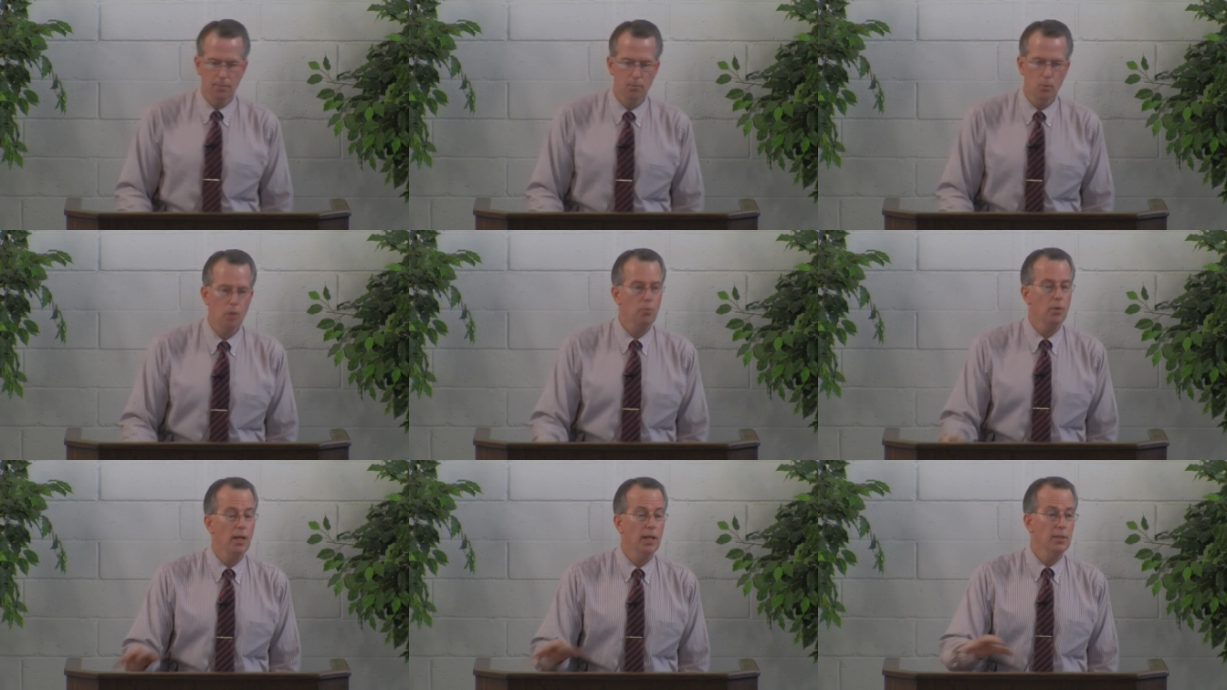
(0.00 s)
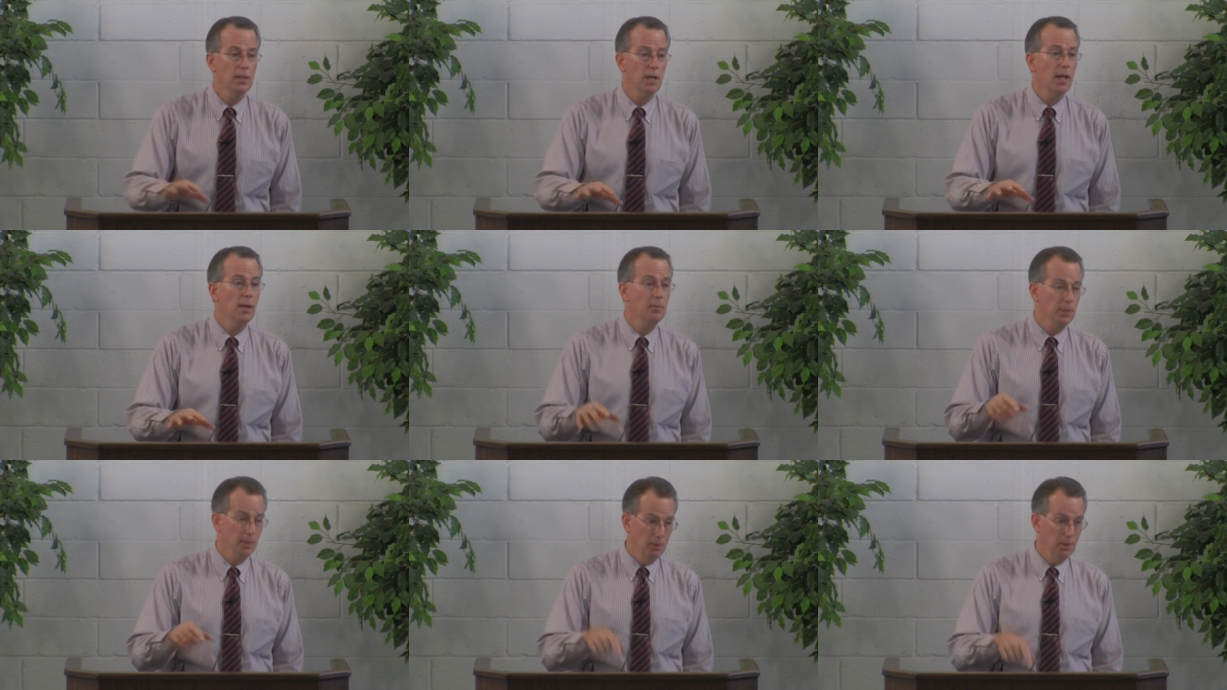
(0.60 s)
Boy, if we had
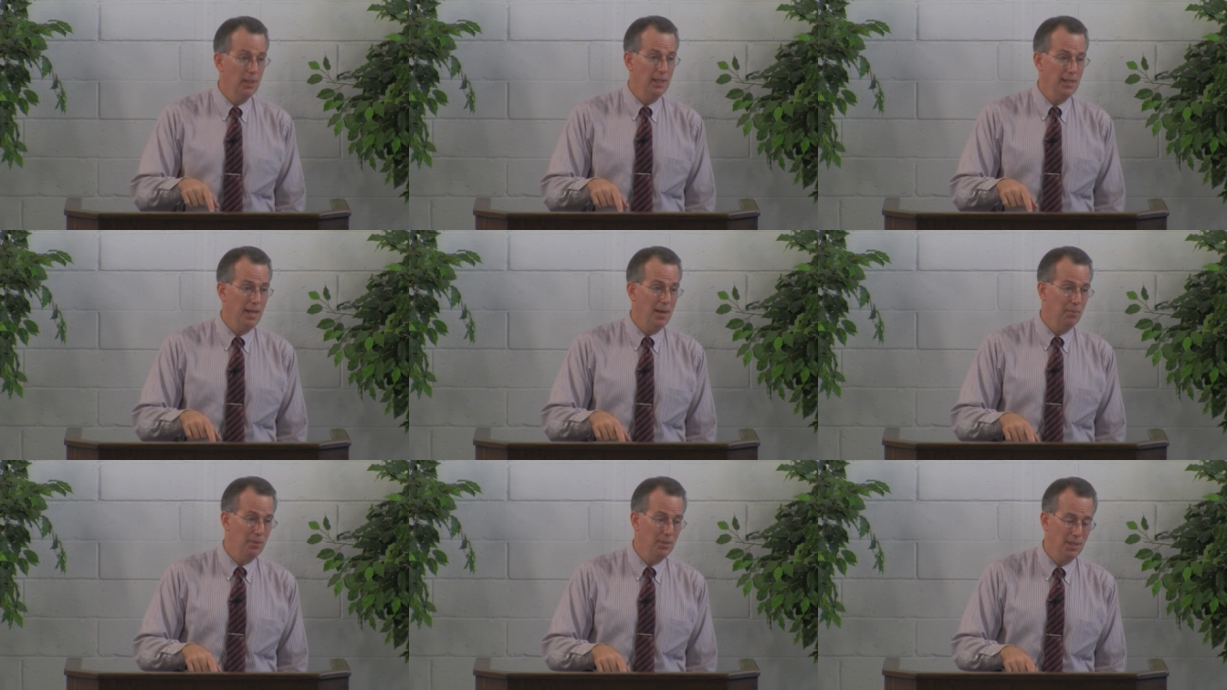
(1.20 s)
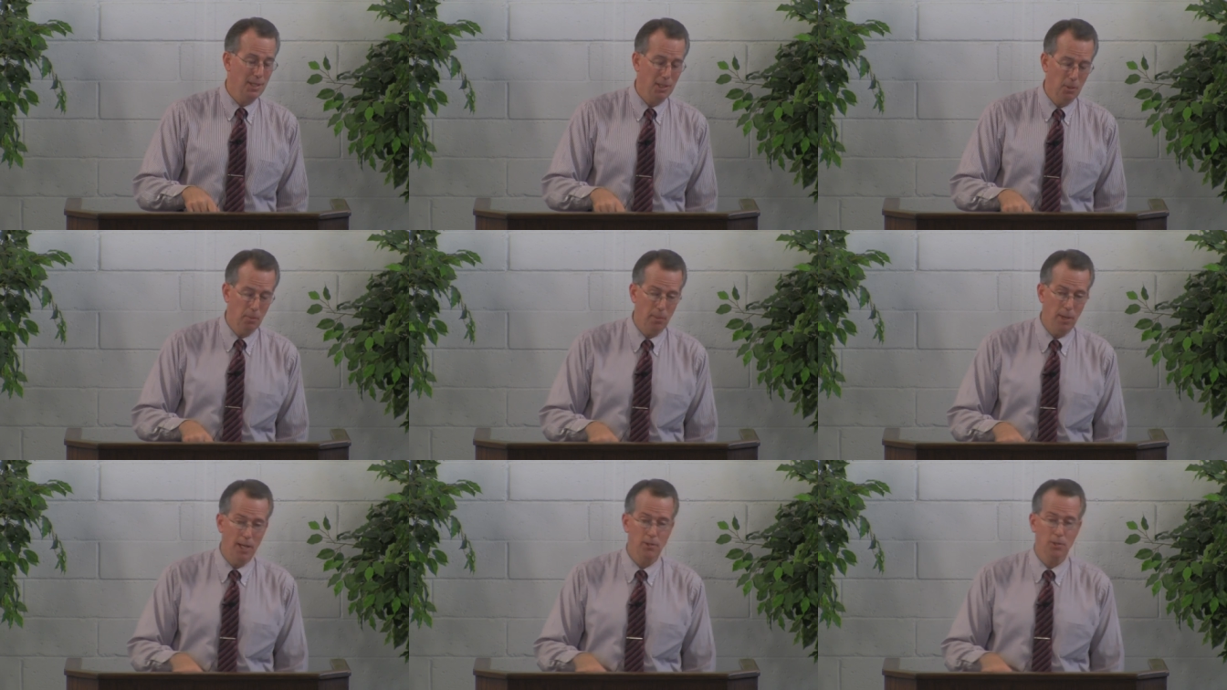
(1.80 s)
time to look at that particular
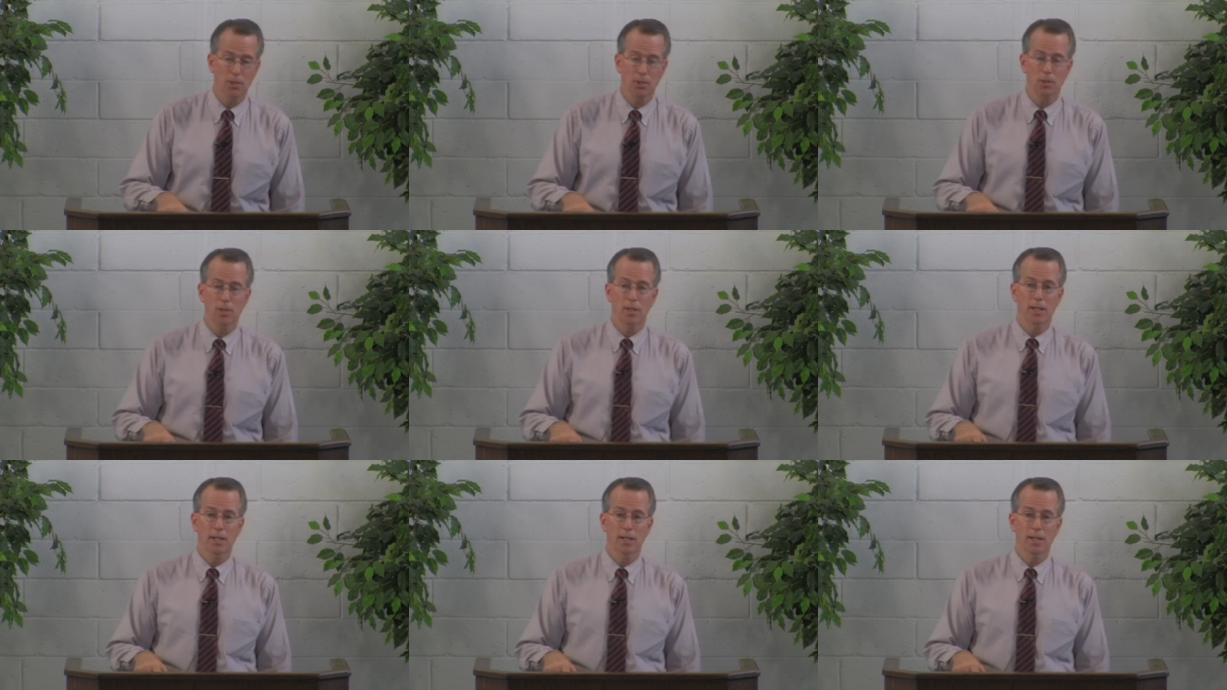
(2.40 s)
passage,